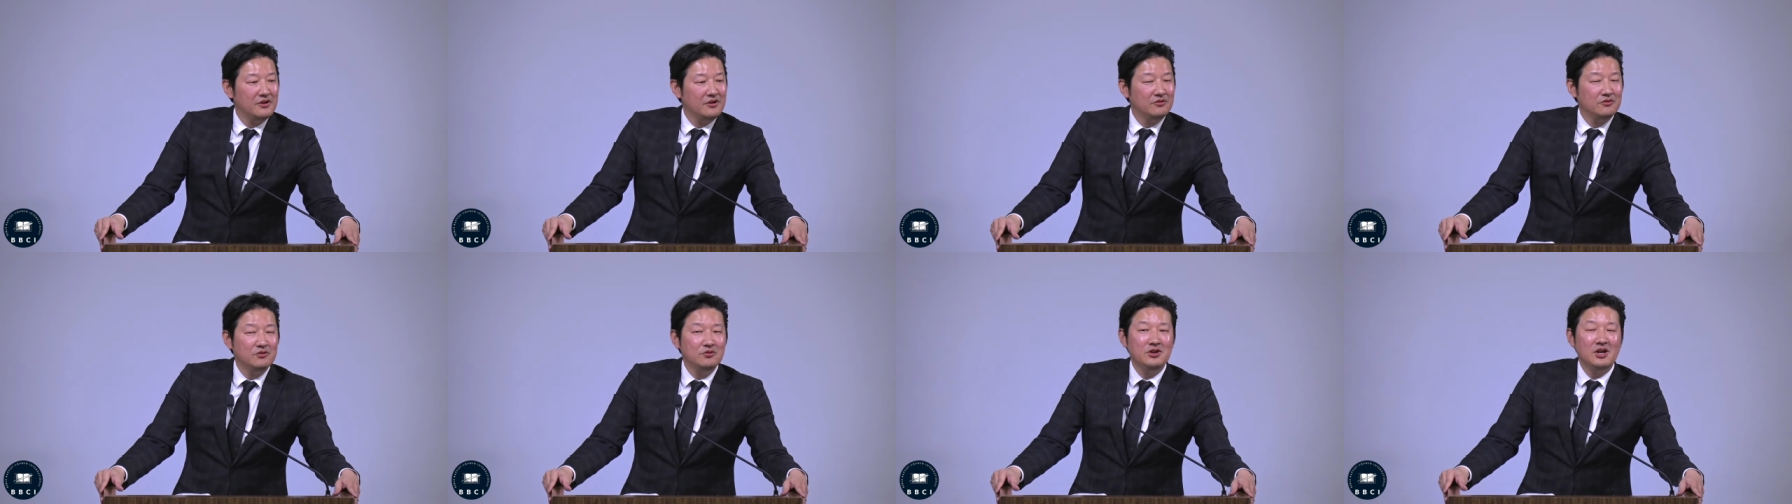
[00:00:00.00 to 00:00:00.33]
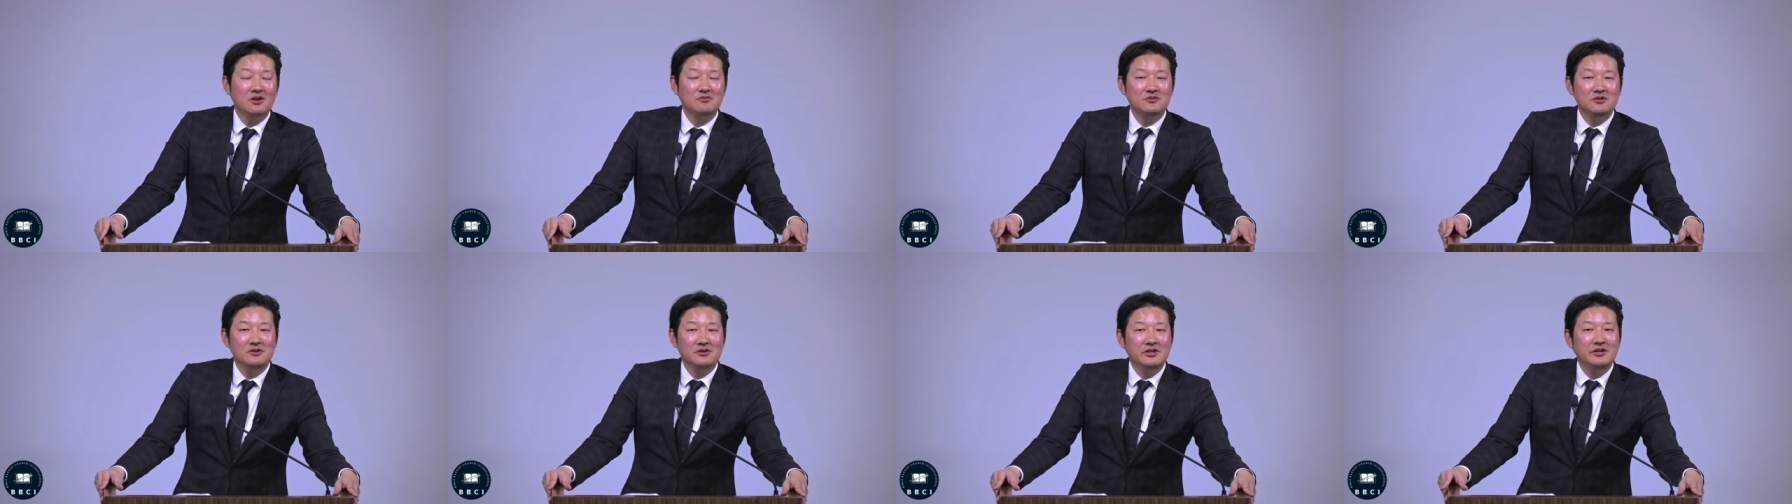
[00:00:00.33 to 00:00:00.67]
So you
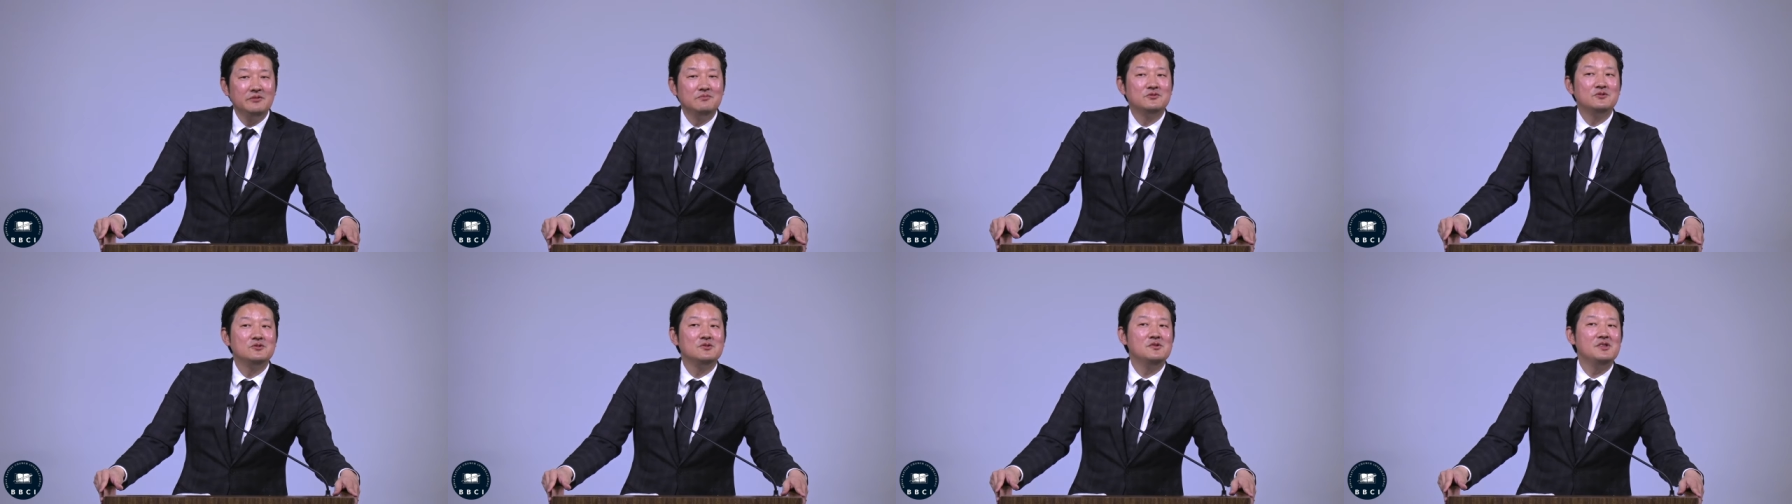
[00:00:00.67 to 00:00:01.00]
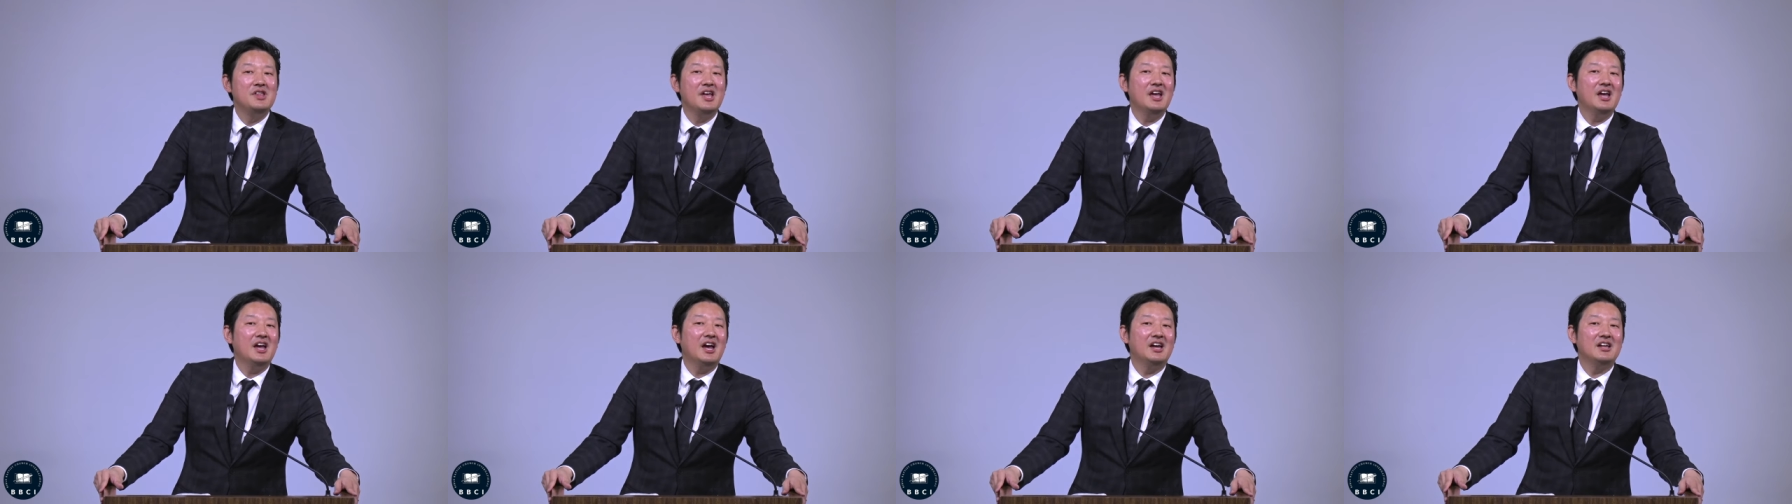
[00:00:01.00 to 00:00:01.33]
have to live
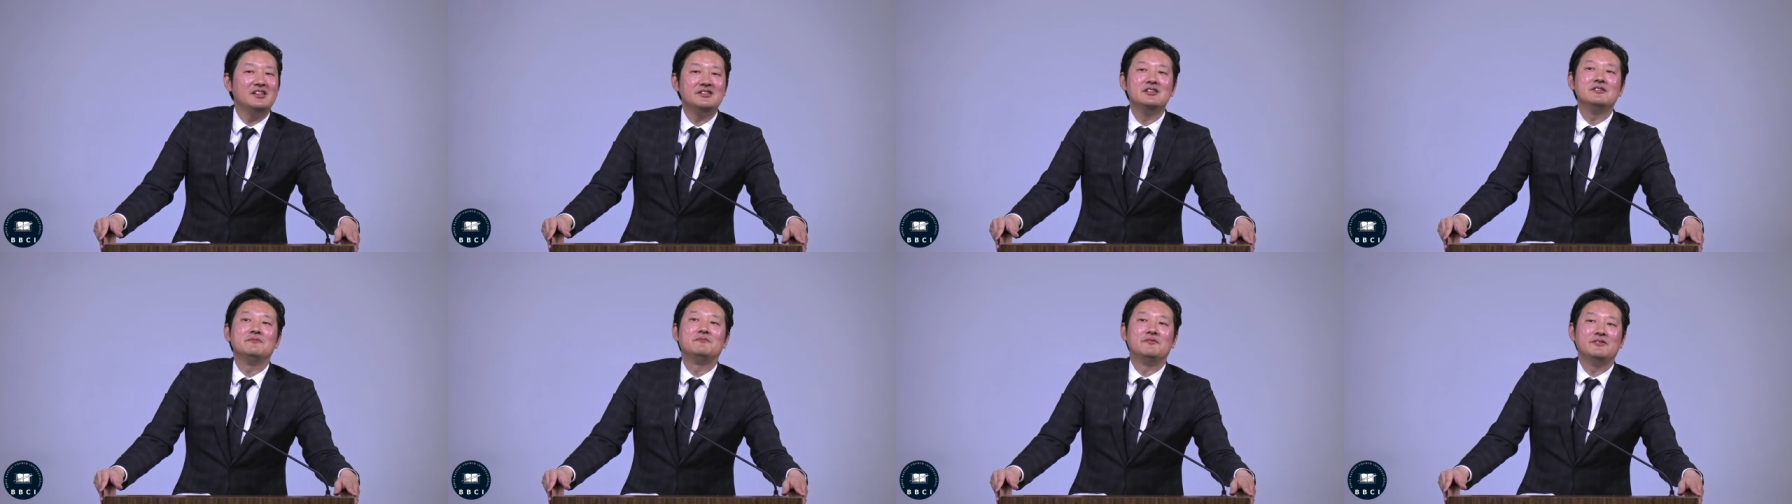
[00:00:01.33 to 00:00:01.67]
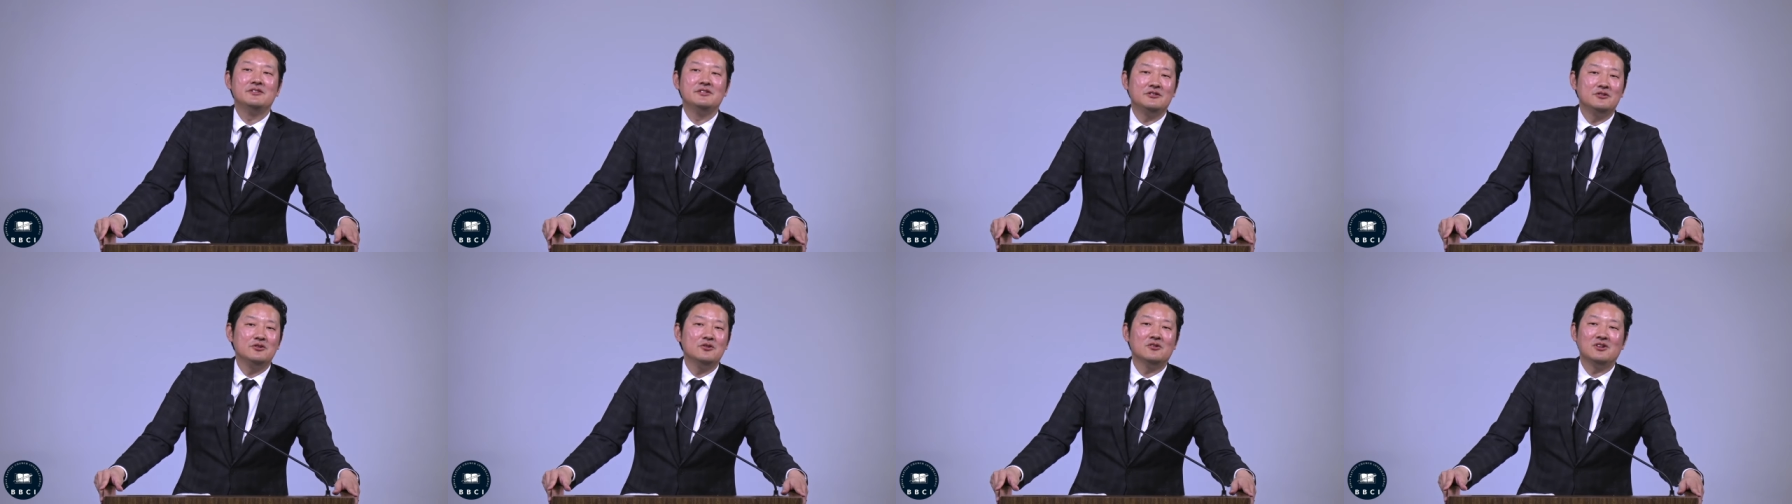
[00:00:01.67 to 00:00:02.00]
today as if
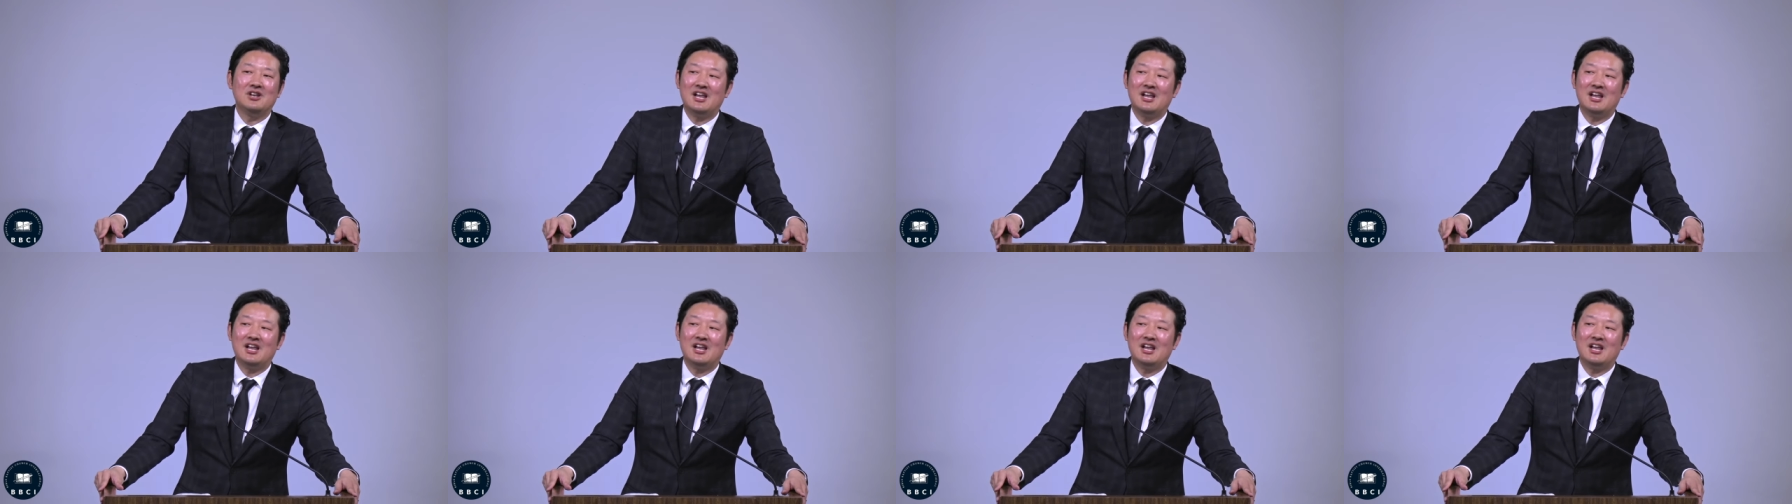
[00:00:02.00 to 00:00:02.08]
it's your